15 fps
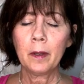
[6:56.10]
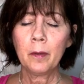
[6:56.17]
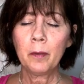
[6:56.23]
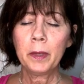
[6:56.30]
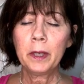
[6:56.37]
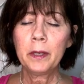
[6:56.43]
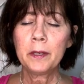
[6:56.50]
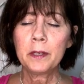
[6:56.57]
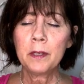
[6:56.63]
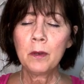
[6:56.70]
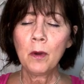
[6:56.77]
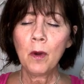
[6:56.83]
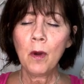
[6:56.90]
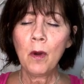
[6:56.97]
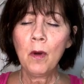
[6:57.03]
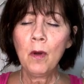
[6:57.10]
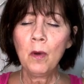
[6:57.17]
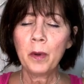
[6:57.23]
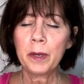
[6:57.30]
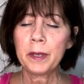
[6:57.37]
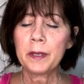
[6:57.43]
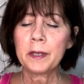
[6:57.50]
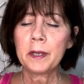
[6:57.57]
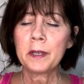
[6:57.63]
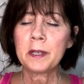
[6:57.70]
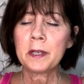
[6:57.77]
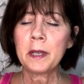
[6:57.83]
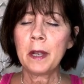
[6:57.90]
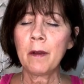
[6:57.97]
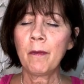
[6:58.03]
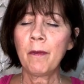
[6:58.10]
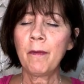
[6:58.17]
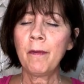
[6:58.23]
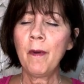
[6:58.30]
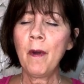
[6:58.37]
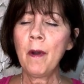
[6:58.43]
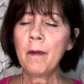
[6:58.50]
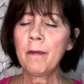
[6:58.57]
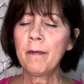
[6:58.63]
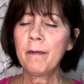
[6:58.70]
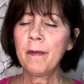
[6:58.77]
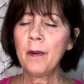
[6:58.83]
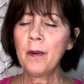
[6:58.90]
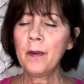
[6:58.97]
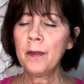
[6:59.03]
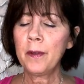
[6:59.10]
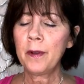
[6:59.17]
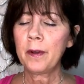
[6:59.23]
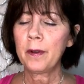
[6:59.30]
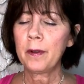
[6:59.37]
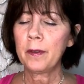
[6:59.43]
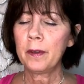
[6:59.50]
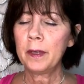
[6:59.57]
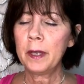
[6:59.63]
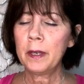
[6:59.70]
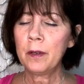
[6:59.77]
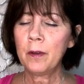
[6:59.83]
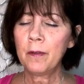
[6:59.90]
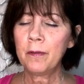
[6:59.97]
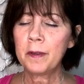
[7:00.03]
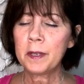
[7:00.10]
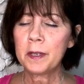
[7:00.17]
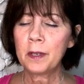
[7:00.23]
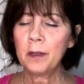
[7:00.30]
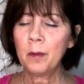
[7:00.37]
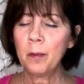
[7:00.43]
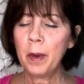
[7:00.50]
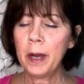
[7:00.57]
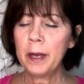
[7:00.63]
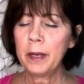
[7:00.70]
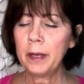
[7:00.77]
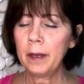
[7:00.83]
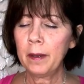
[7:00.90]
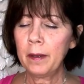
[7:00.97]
because you always extend far further than your physical body.